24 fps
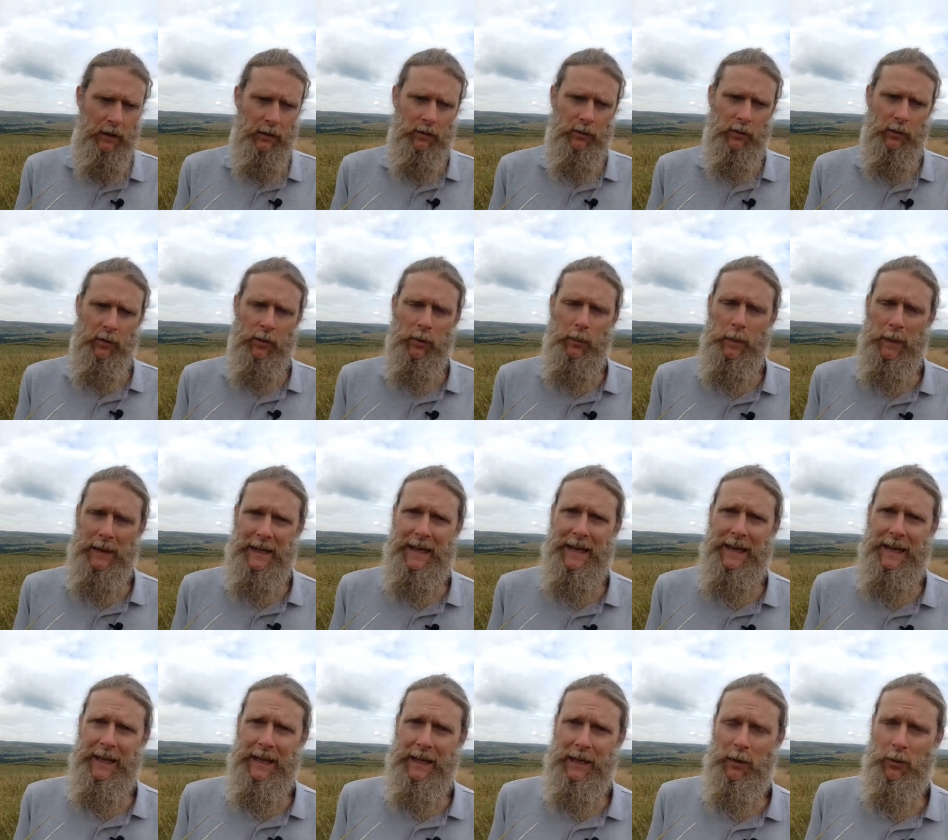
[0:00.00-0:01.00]
So at the
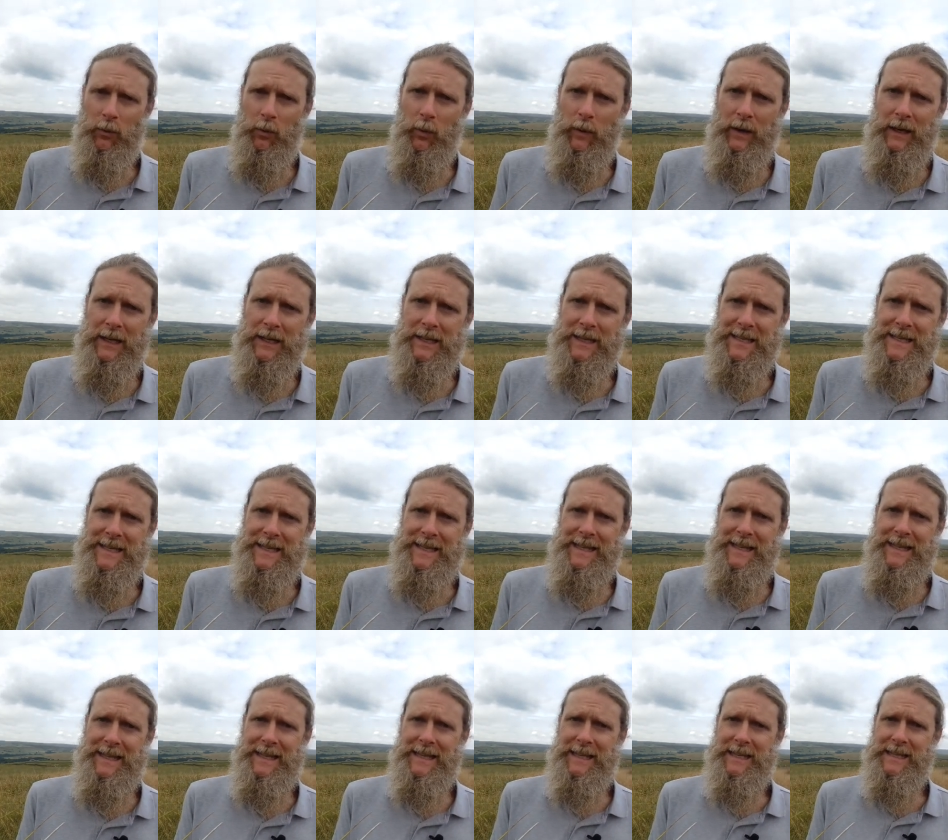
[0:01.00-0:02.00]
beginning, we
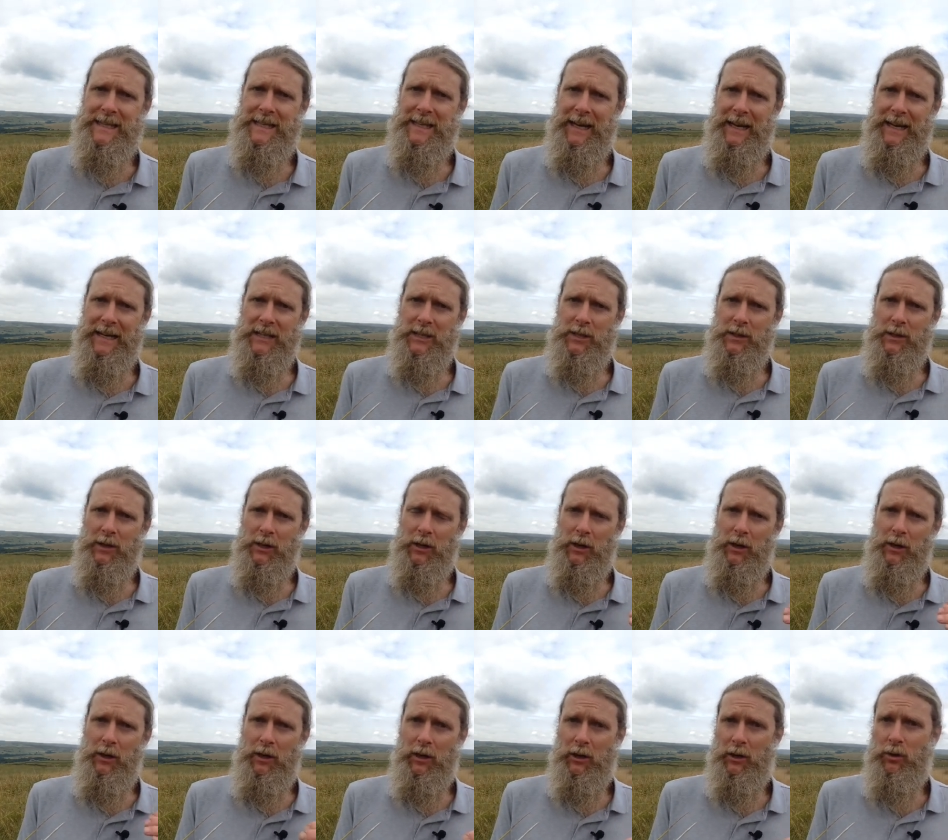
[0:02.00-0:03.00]
see this as
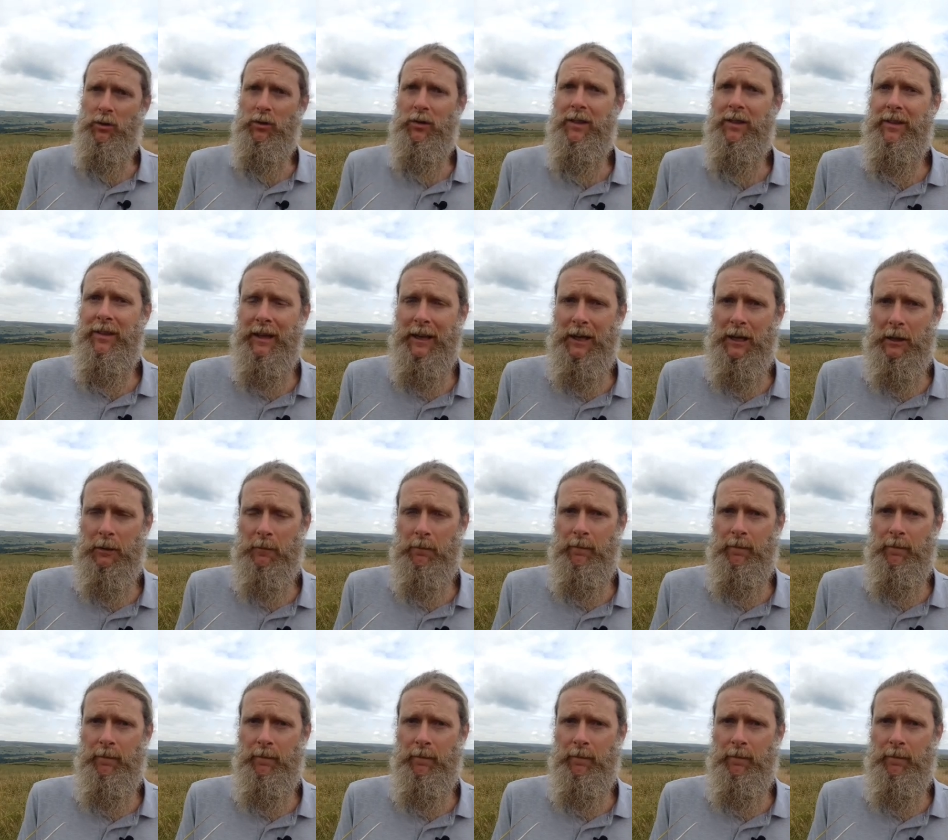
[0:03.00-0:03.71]
a, a good thing